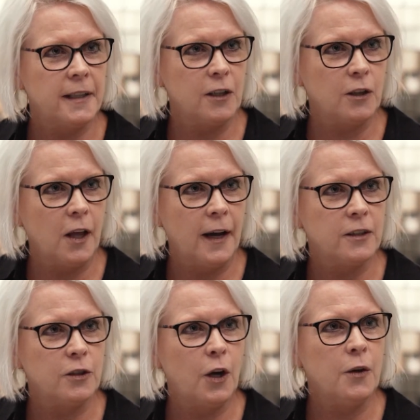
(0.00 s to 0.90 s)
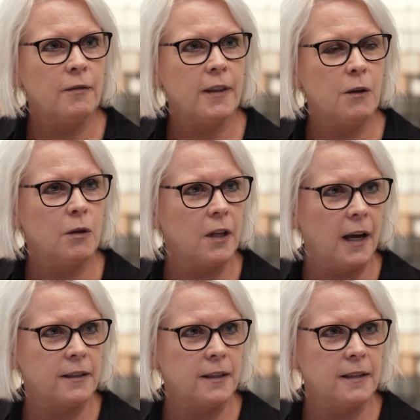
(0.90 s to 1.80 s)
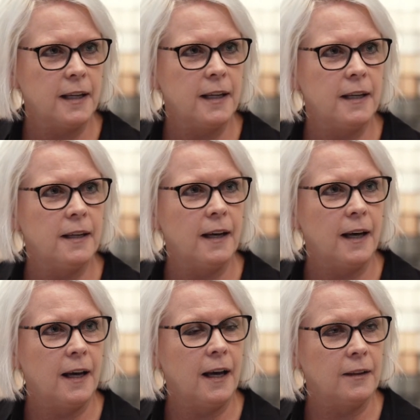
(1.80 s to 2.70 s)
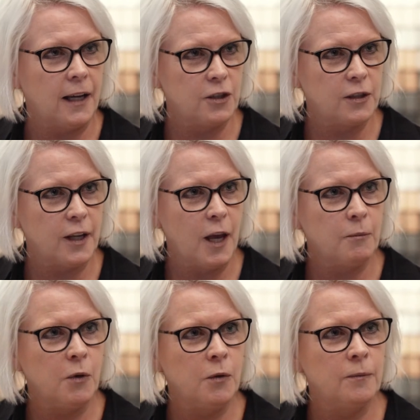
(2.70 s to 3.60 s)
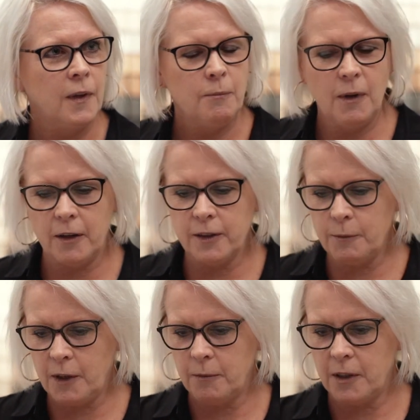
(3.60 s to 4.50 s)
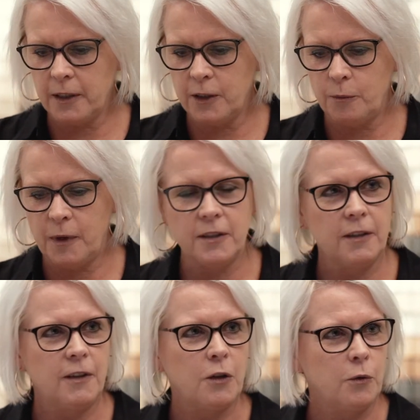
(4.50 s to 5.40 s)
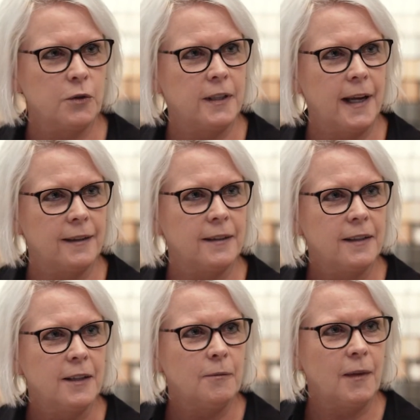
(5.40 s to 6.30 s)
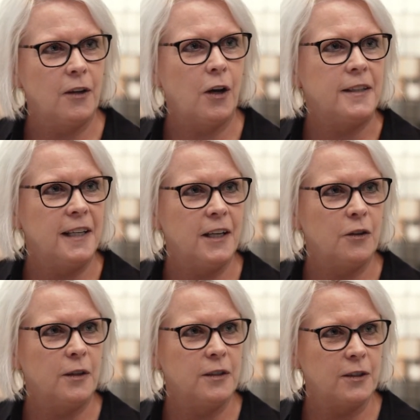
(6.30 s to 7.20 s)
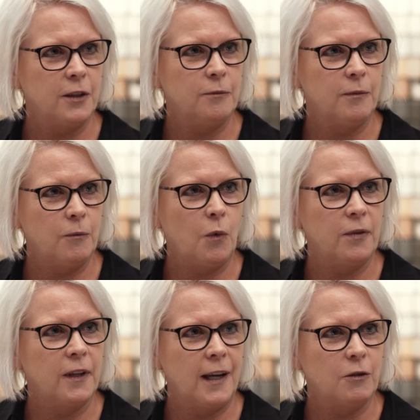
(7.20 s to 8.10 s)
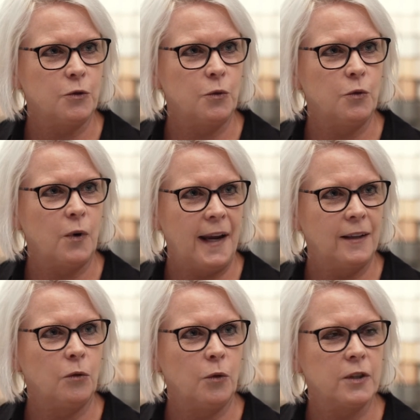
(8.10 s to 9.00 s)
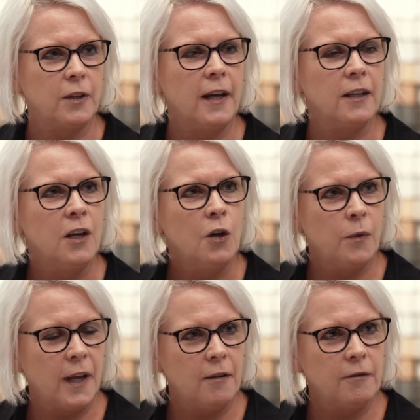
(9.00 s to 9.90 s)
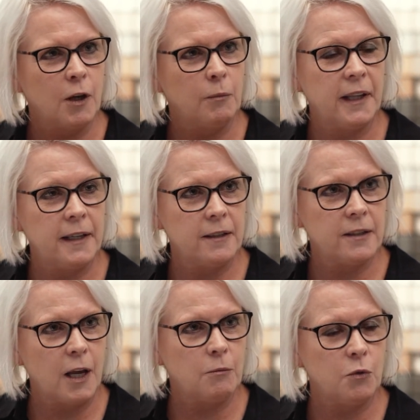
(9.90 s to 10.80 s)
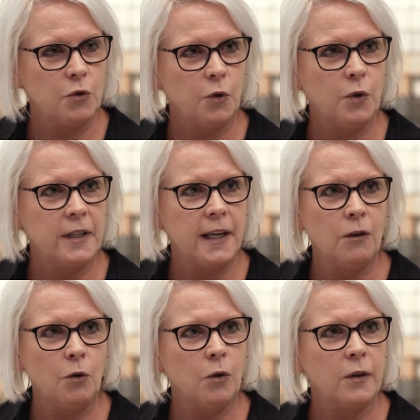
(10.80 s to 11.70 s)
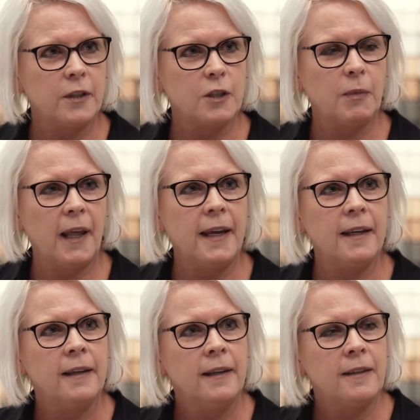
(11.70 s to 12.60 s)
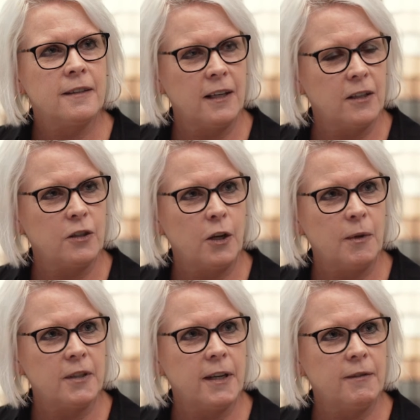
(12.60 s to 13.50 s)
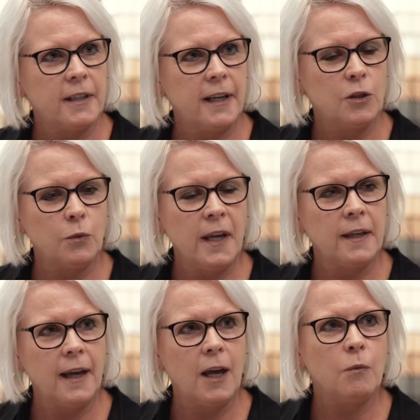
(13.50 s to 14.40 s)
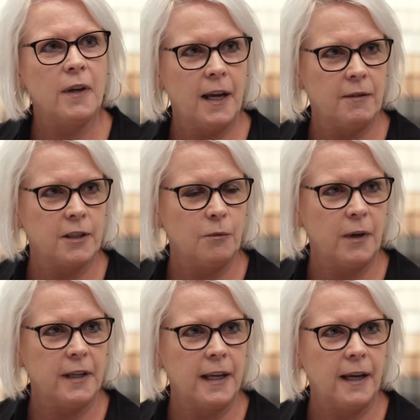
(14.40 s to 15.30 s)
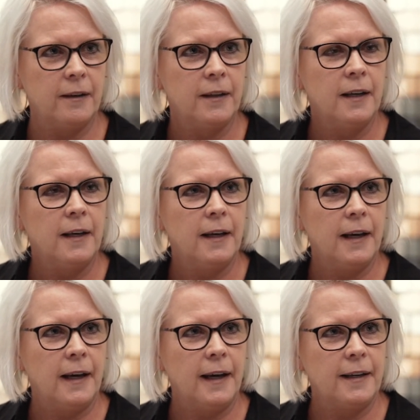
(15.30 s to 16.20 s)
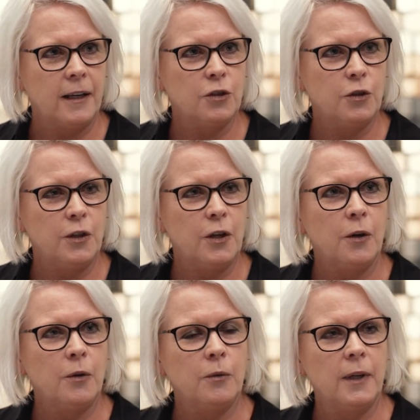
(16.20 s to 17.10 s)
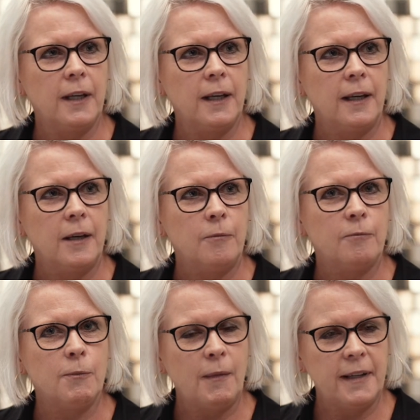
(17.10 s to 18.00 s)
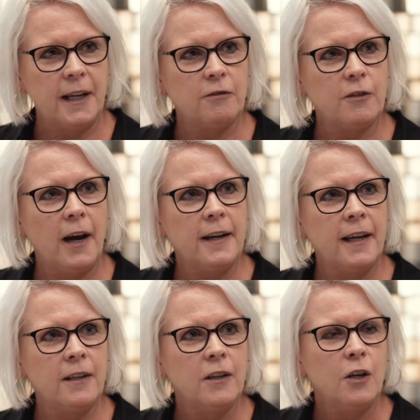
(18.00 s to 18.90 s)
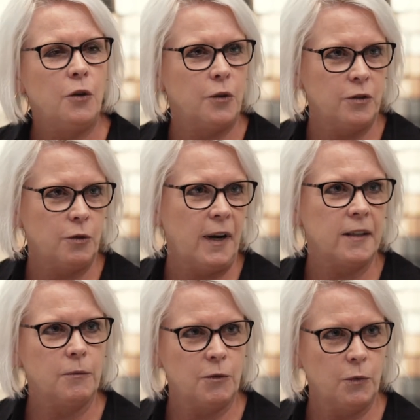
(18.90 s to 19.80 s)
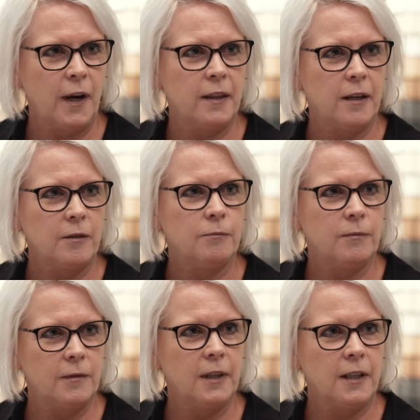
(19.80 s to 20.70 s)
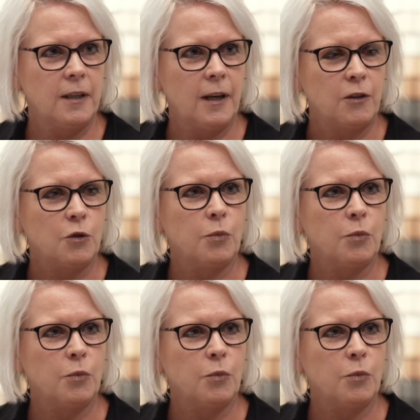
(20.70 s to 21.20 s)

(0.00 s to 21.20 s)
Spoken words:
let your clients know if they would like to see a larger sample, because sometimes it's a little bit difficult to get an idea as to what the actual grain looks like. We have completed sample doors here, all on display. Centre's open 7 days a week, and we have someone here at our studio from Monday to Friday who can direct them to where the actual